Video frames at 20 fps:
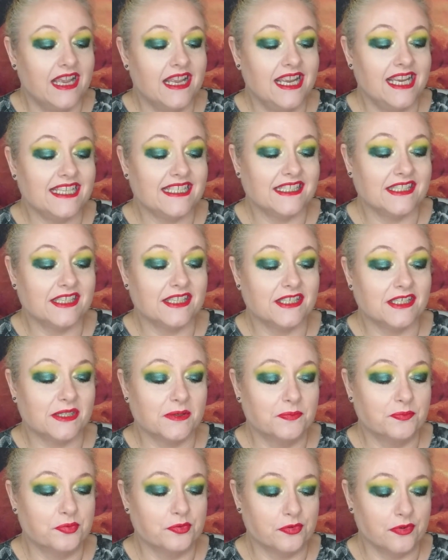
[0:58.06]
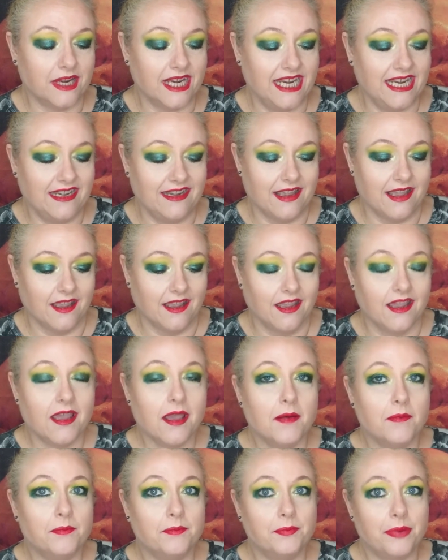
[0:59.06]
It's the Sabrina
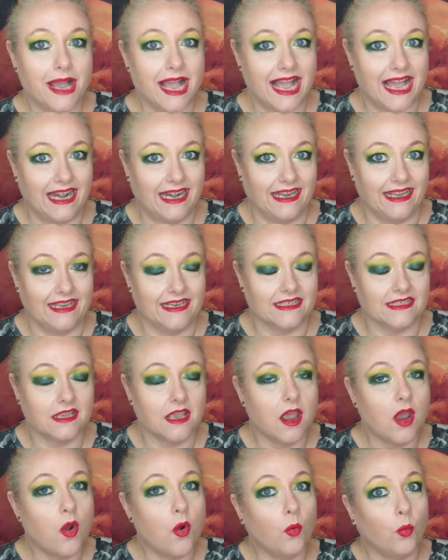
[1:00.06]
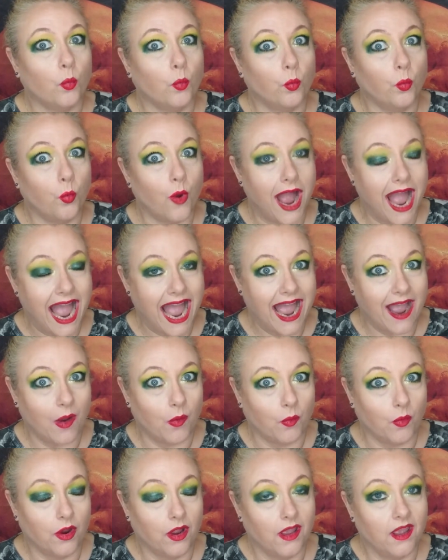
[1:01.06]
palette.
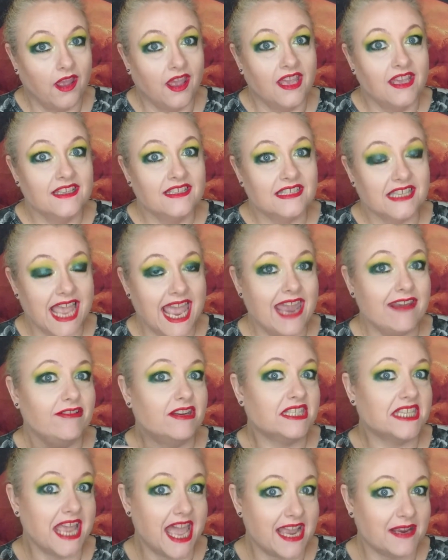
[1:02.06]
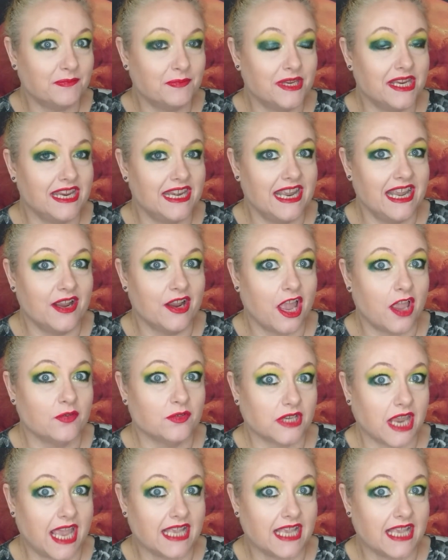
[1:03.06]
Wow. Sarah tagged me in it and goes,